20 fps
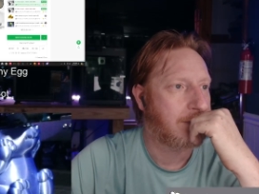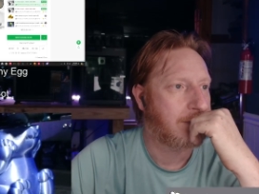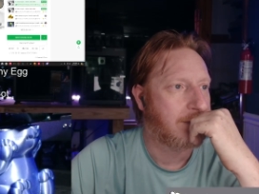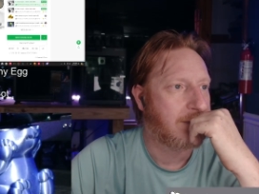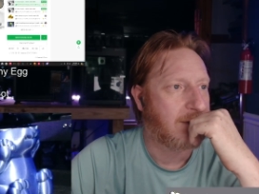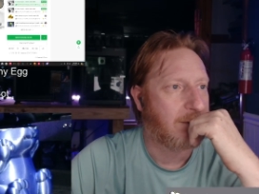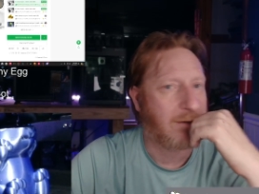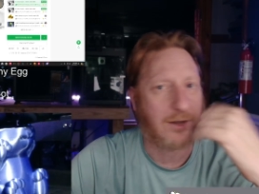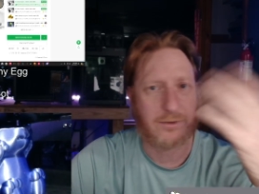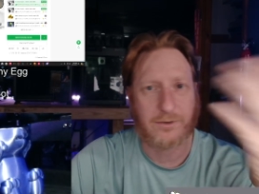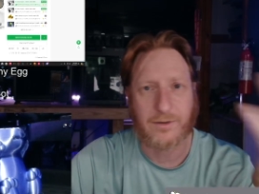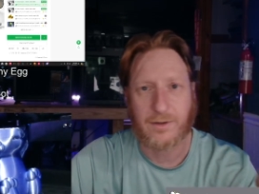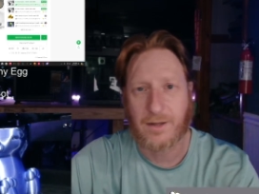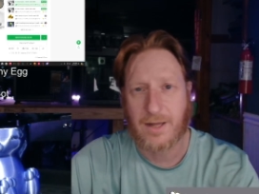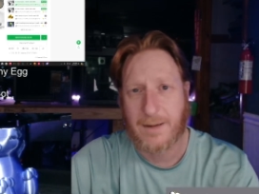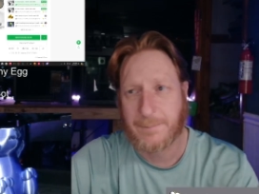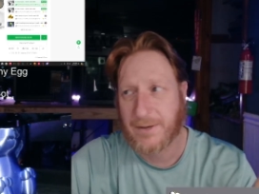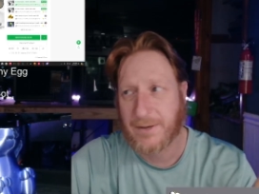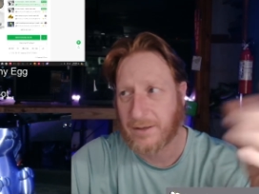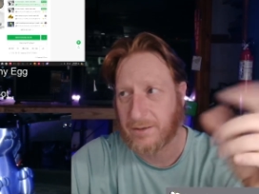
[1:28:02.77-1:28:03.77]
Well, it's a
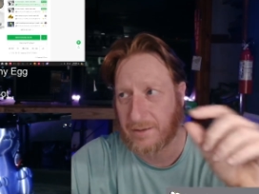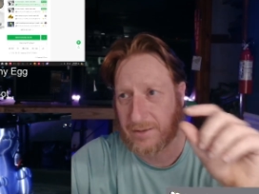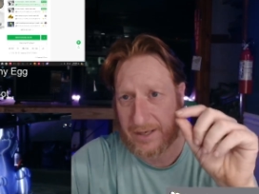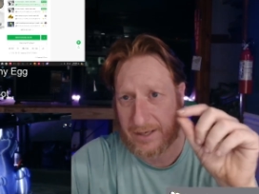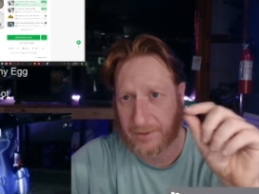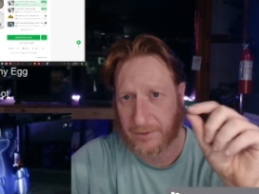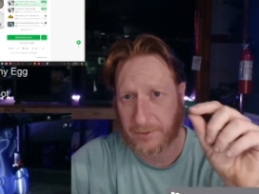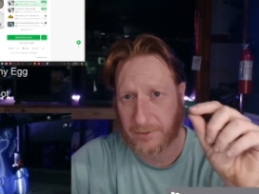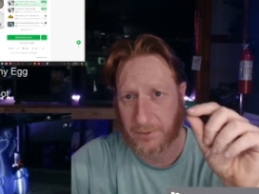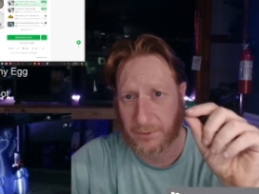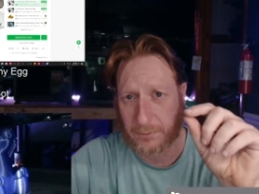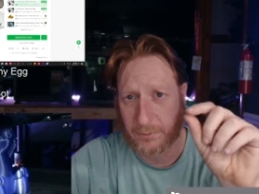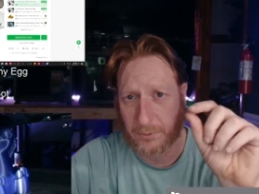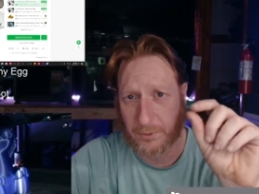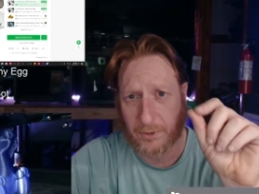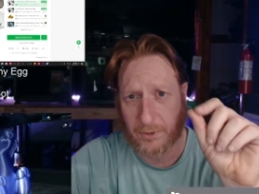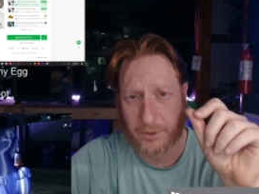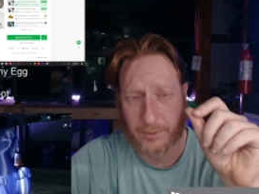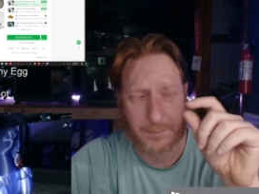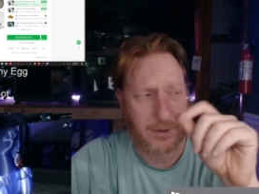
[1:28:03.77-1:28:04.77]
lot better than that little
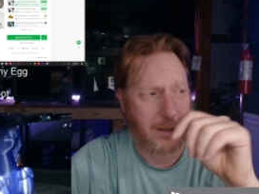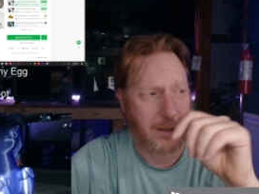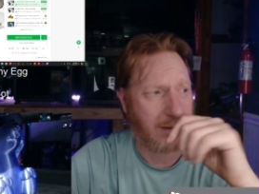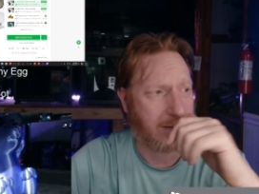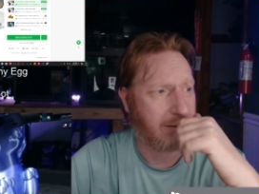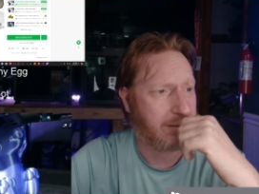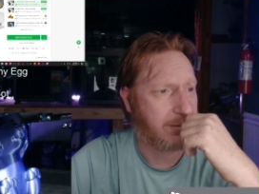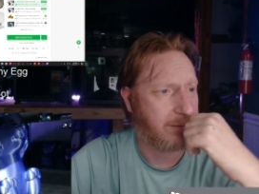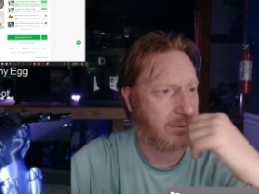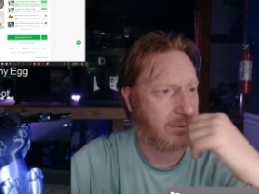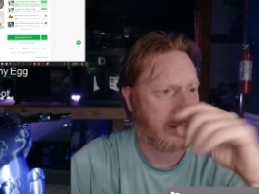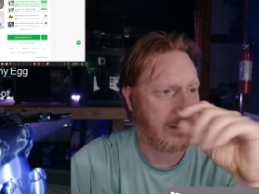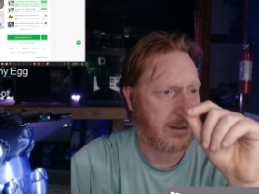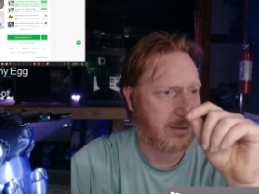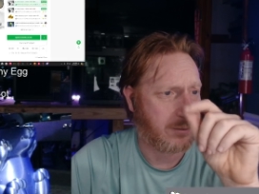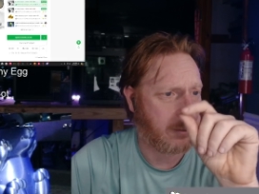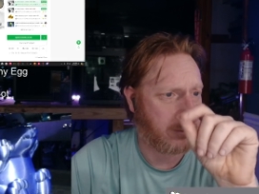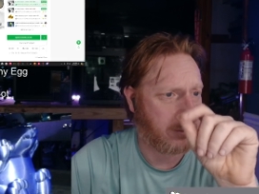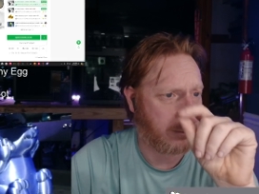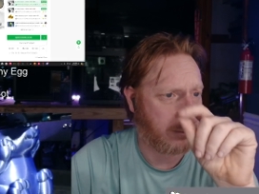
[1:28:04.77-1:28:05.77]
roller ball or that
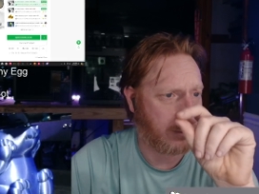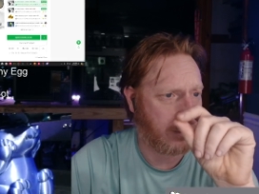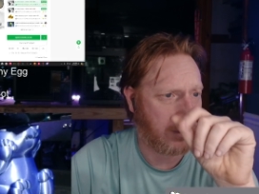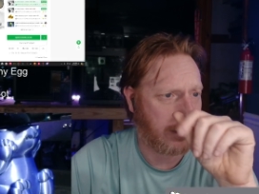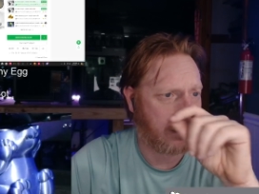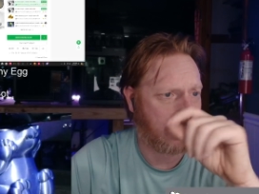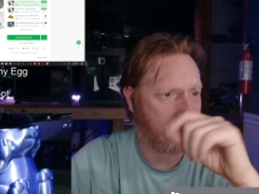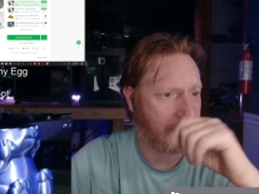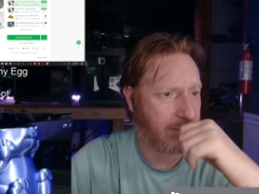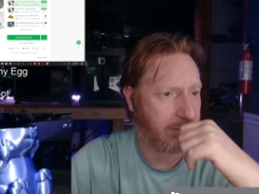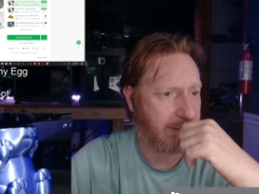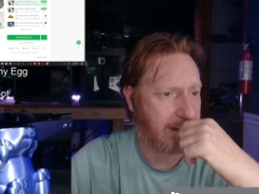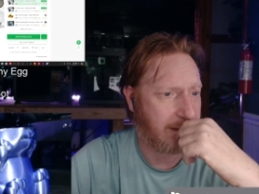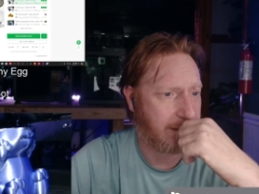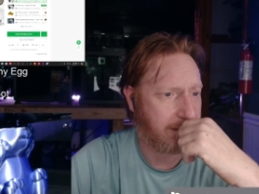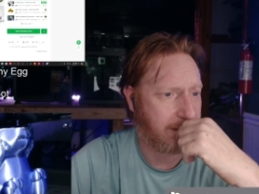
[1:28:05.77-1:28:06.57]
little rolling tube that.